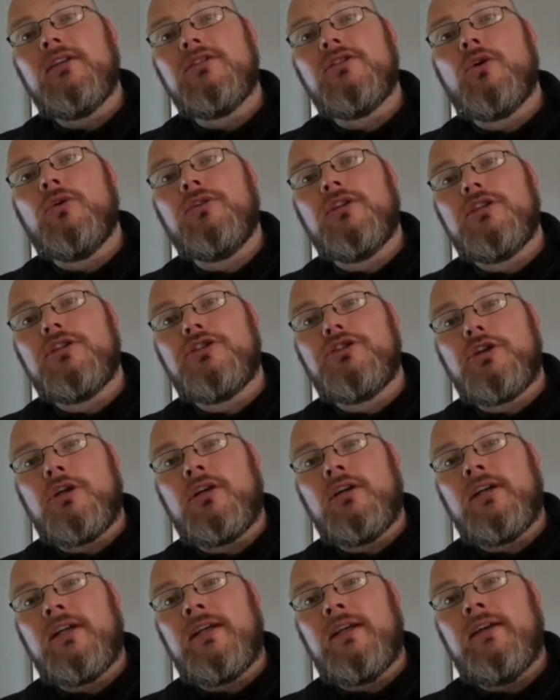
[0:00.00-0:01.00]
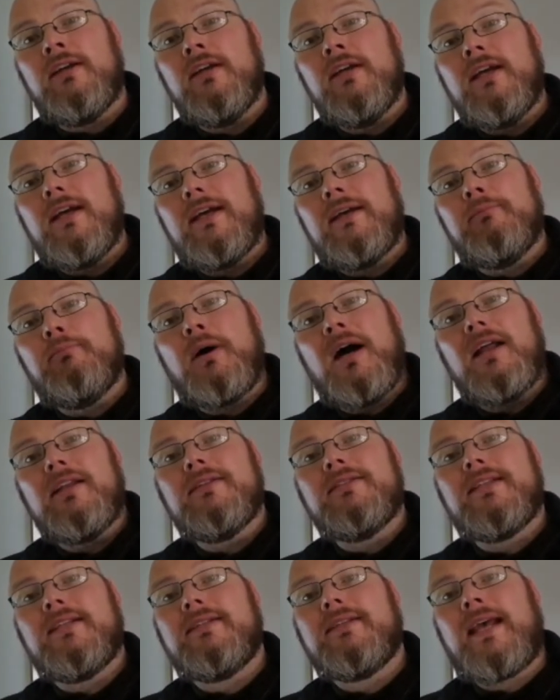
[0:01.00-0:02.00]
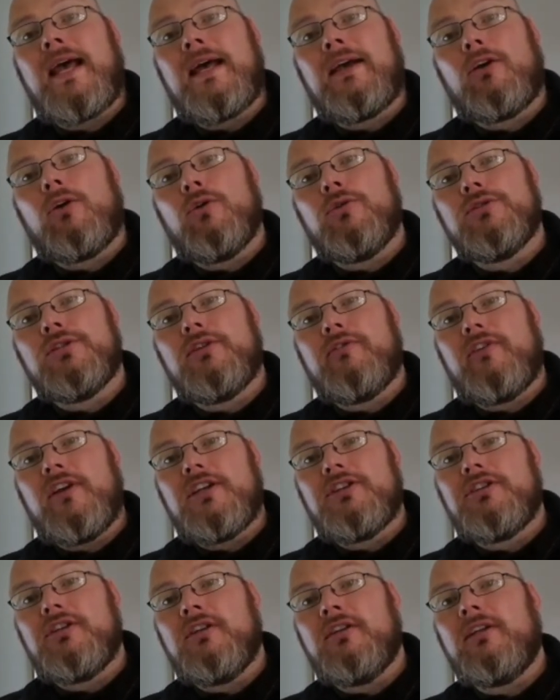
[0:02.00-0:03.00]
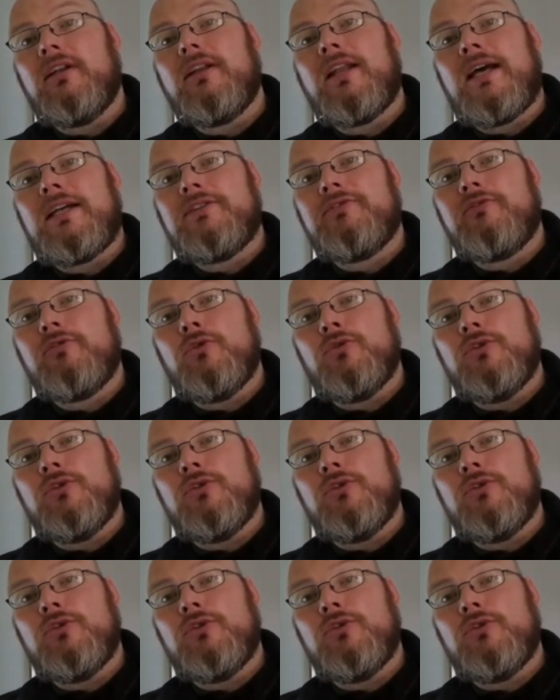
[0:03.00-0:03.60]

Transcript: us on this journey in Pallas's cat conservation in the last few